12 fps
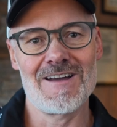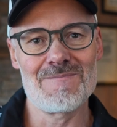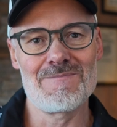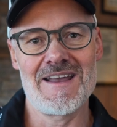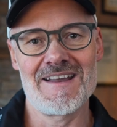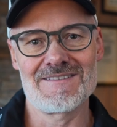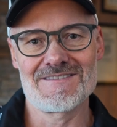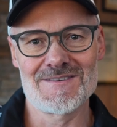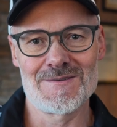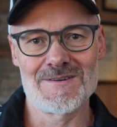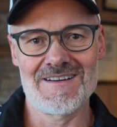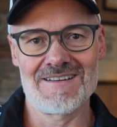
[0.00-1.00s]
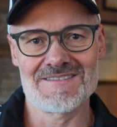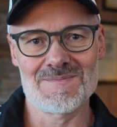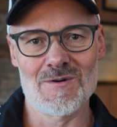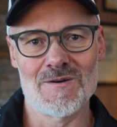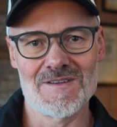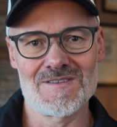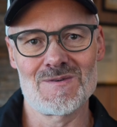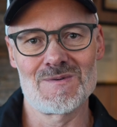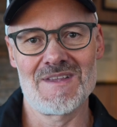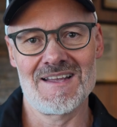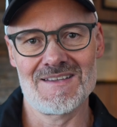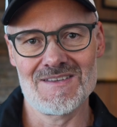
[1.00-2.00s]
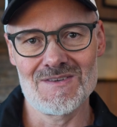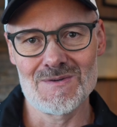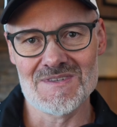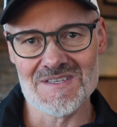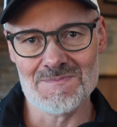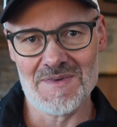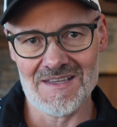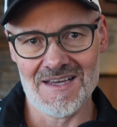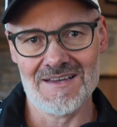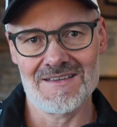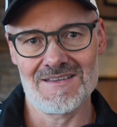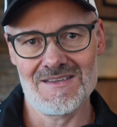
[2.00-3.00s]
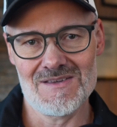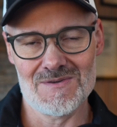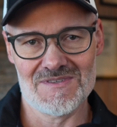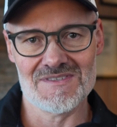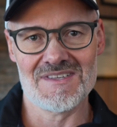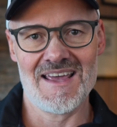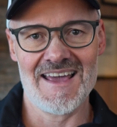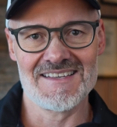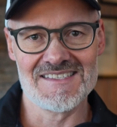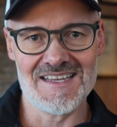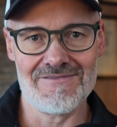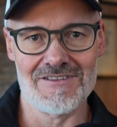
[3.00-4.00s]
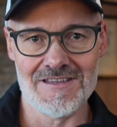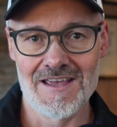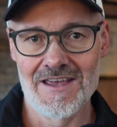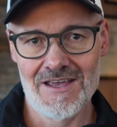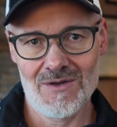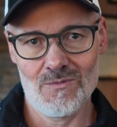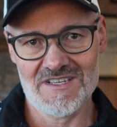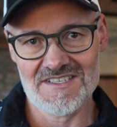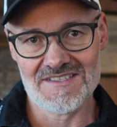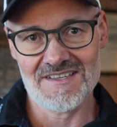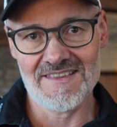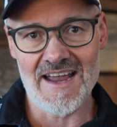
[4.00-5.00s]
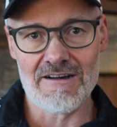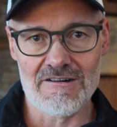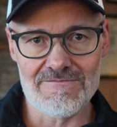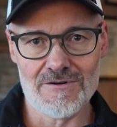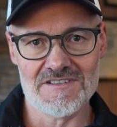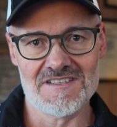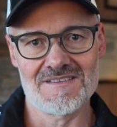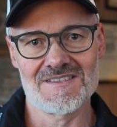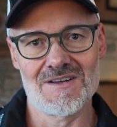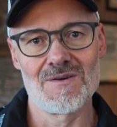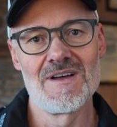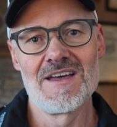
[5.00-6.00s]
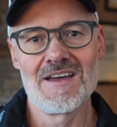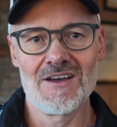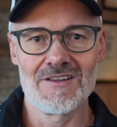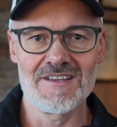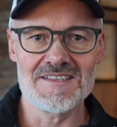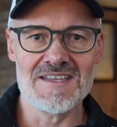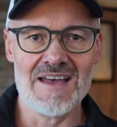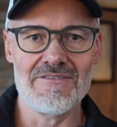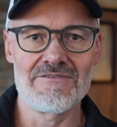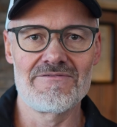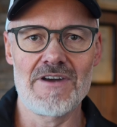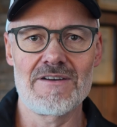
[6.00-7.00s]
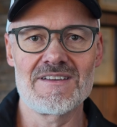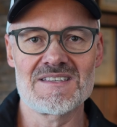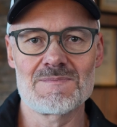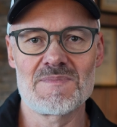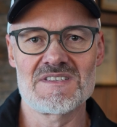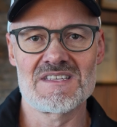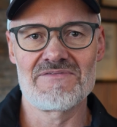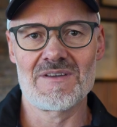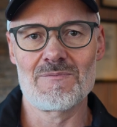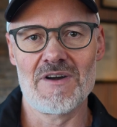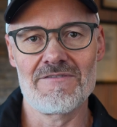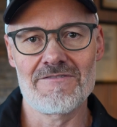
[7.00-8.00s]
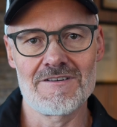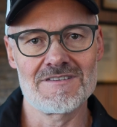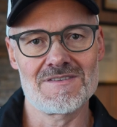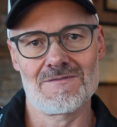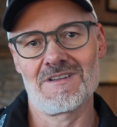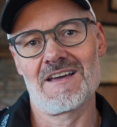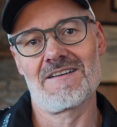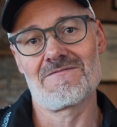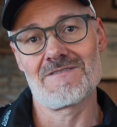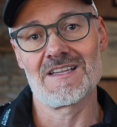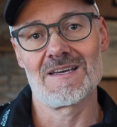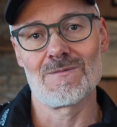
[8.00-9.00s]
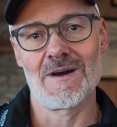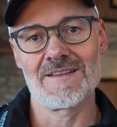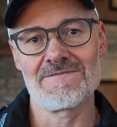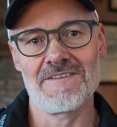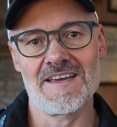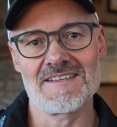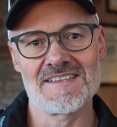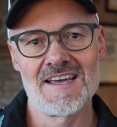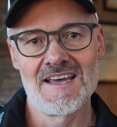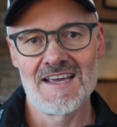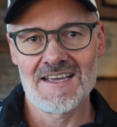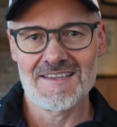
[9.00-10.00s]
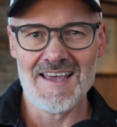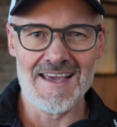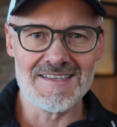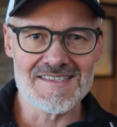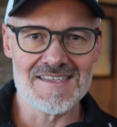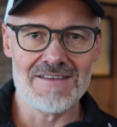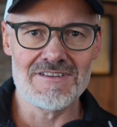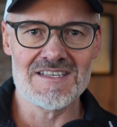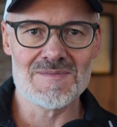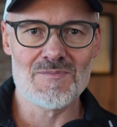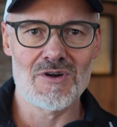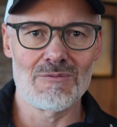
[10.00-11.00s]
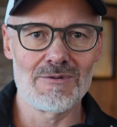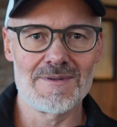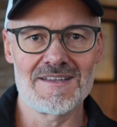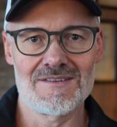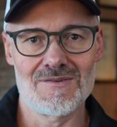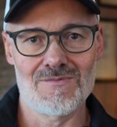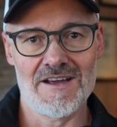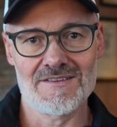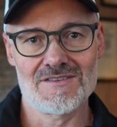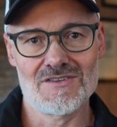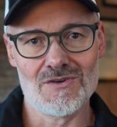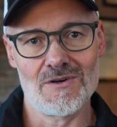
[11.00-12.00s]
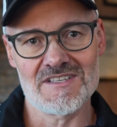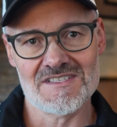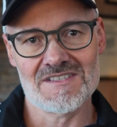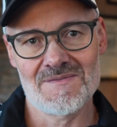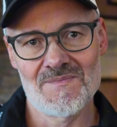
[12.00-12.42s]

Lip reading: competitive shooter I've spoken to that uses Pilla uses the X7, which is the narrow version. So unless you have a very specific preference or like a really wide face, the X7 is probably the right choice.